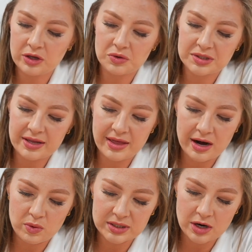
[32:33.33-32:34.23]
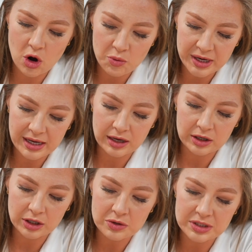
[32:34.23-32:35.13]
You said that it wasn't opening and
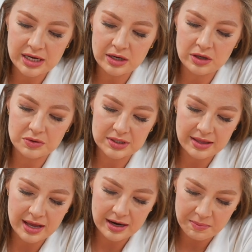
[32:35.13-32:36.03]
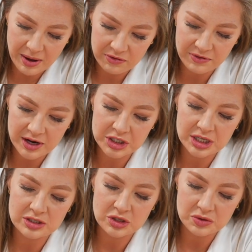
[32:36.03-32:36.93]
closing. You said that it
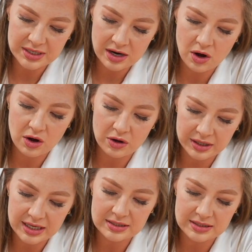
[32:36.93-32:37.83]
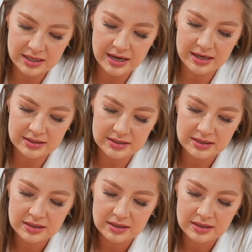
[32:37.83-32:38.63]
malfunctions. You said all these things.